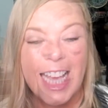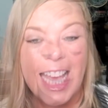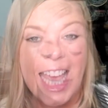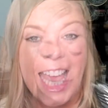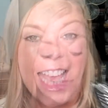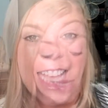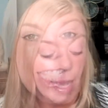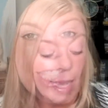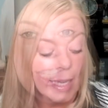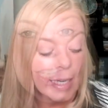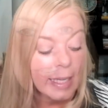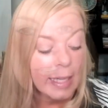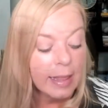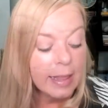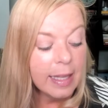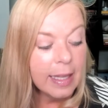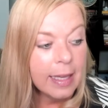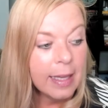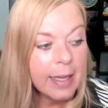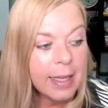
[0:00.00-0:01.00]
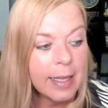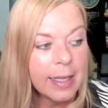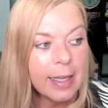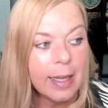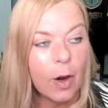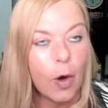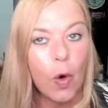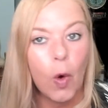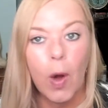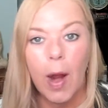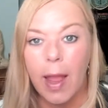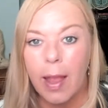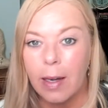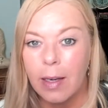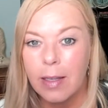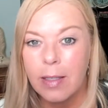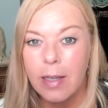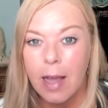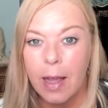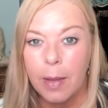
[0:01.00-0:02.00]
And anything or
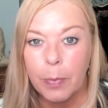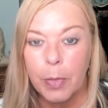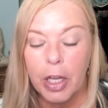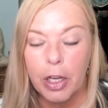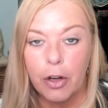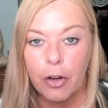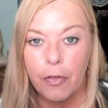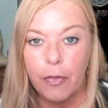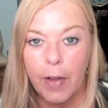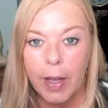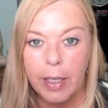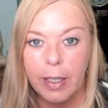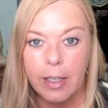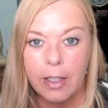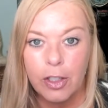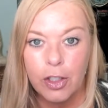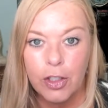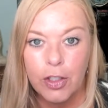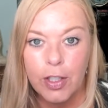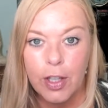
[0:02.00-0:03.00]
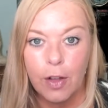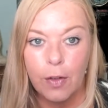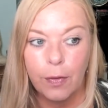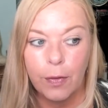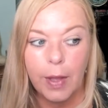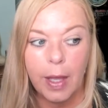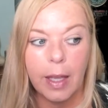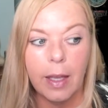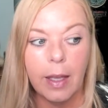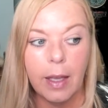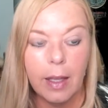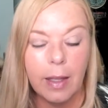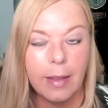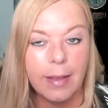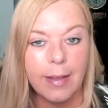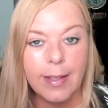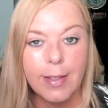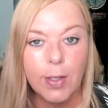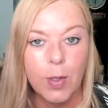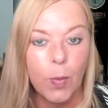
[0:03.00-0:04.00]
anytime that you're finding yourself like in
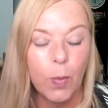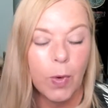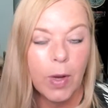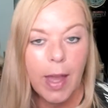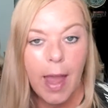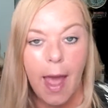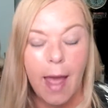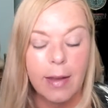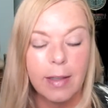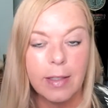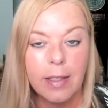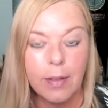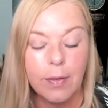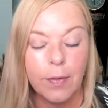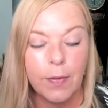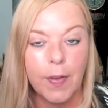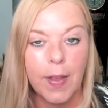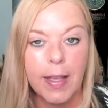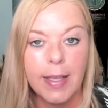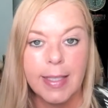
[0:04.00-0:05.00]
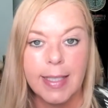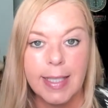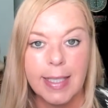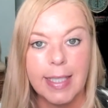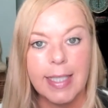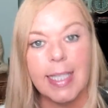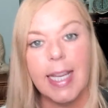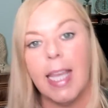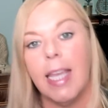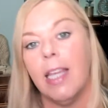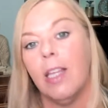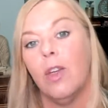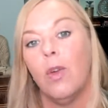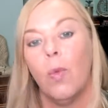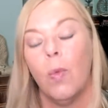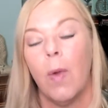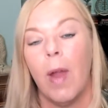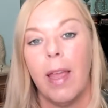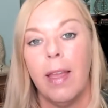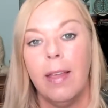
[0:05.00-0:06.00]
this reactive state,
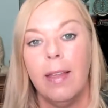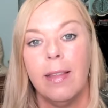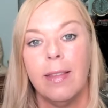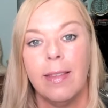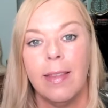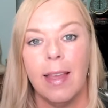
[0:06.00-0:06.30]
right?